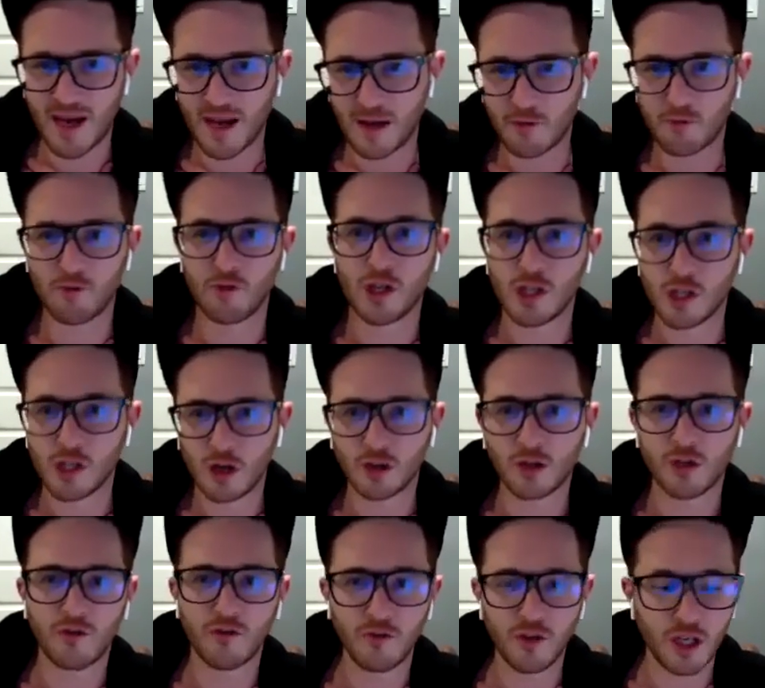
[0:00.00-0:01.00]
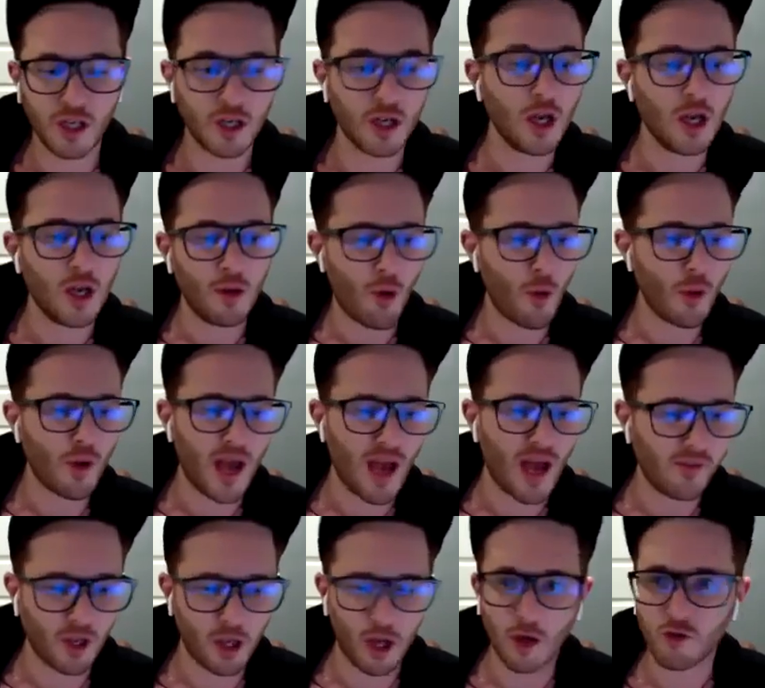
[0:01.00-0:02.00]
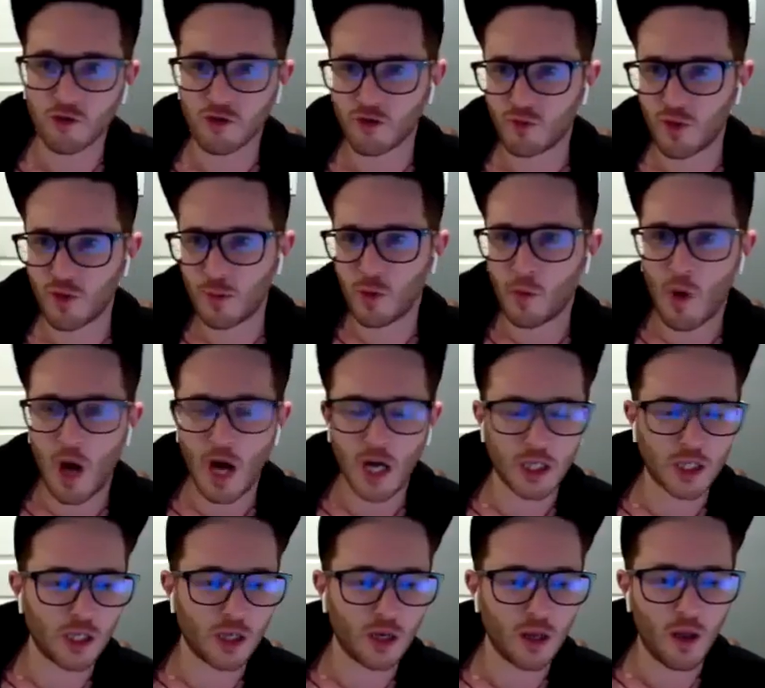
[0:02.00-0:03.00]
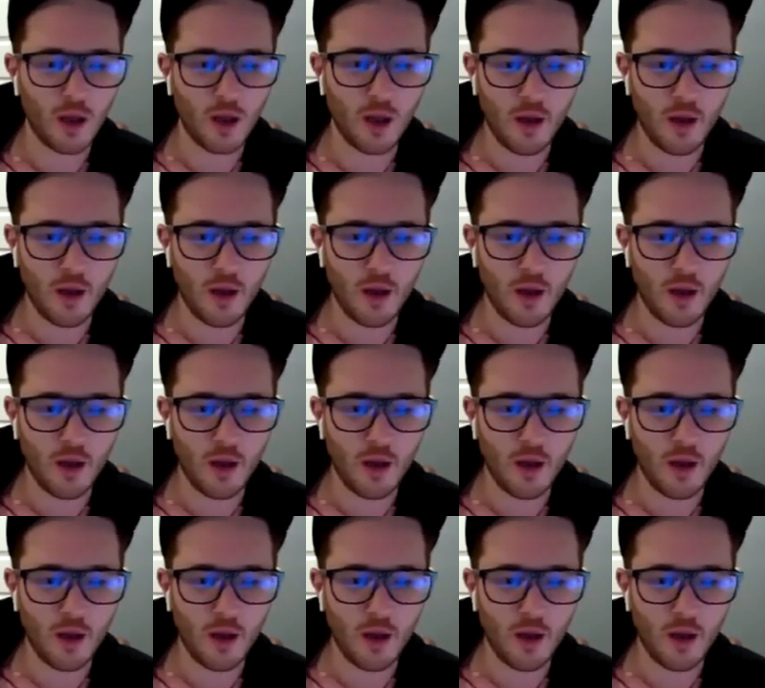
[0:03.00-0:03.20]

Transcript: I had to restart the feed, but we have like hundreds of people watching.